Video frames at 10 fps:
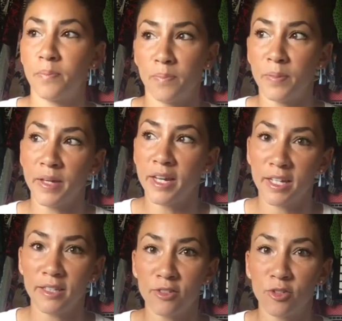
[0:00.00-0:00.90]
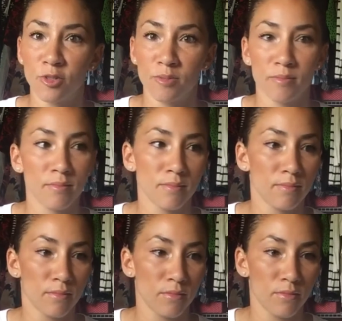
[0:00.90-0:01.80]
because
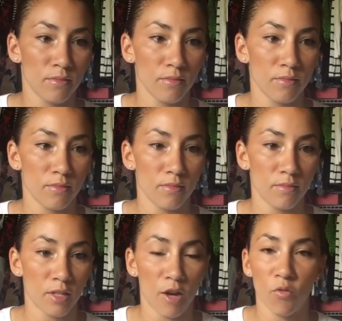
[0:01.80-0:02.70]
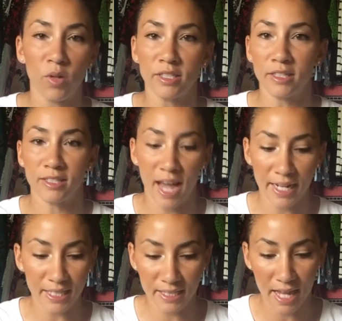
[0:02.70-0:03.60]
of what
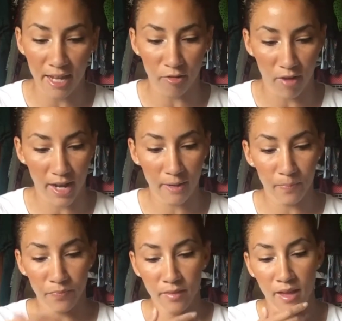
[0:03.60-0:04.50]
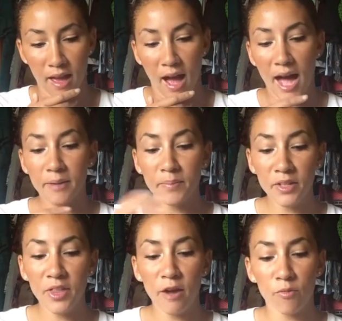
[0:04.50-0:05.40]
society said, right? I
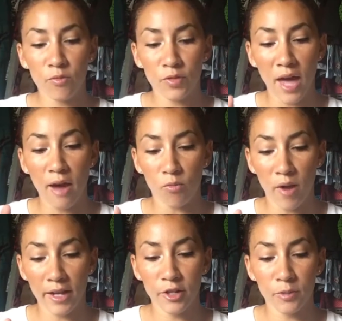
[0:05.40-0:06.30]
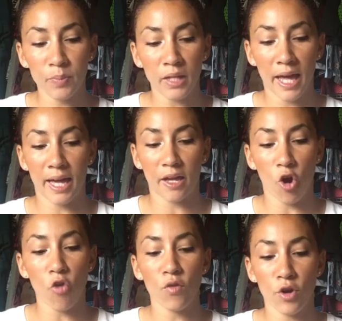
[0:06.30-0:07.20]
admit that record playing
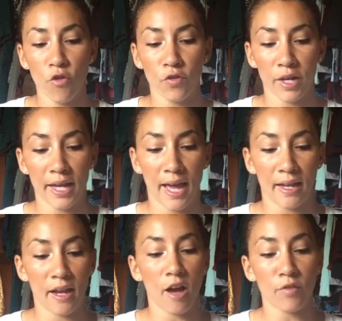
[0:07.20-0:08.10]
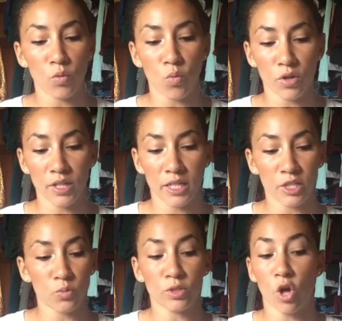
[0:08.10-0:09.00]
over and over again of
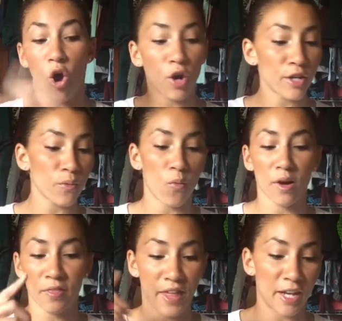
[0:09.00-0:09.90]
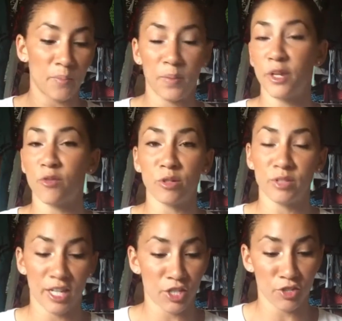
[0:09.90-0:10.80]
unworthiness was already one that had been in
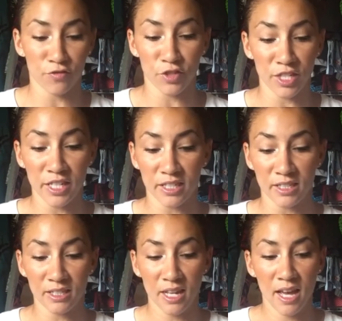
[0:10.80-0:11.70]
rotation for years,